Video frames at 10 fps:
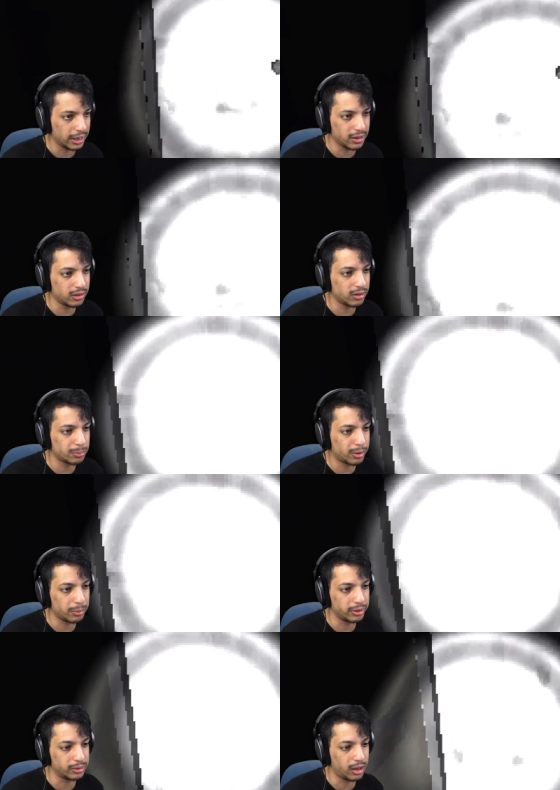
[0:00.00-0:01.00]
This is
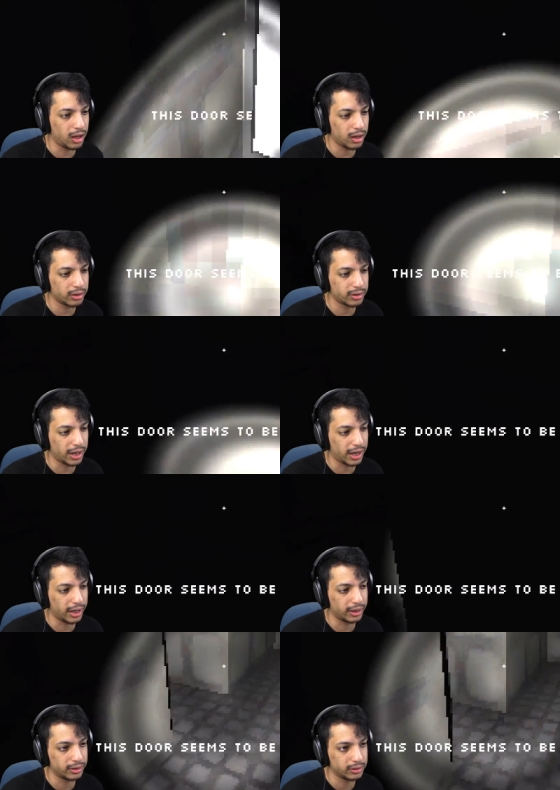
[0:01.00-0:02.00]
probably locked,
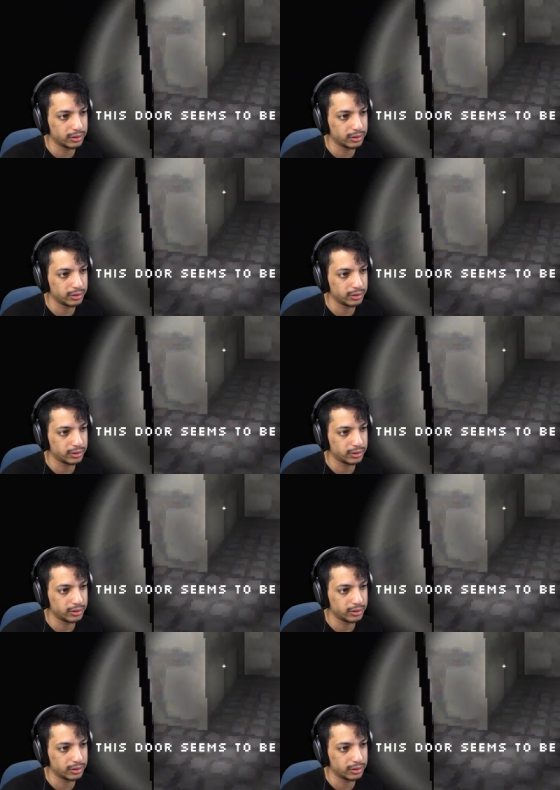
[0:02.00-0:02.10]
yeah.